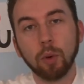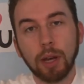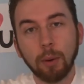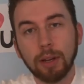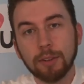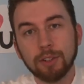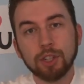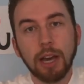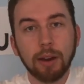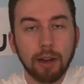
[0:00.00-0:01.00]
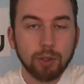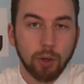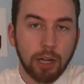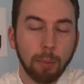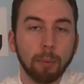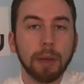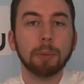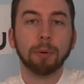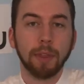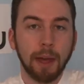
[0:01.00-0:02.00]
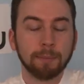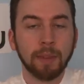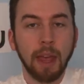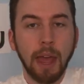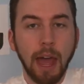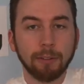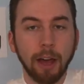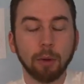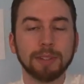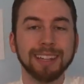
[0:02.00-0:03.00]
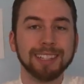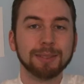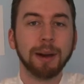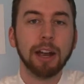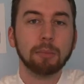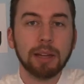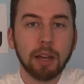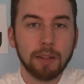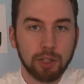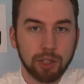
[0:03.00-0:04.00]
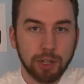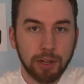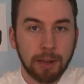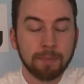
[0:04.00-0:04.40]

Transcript: I want to give a shout out to a couple people that have helped inspire me on this journey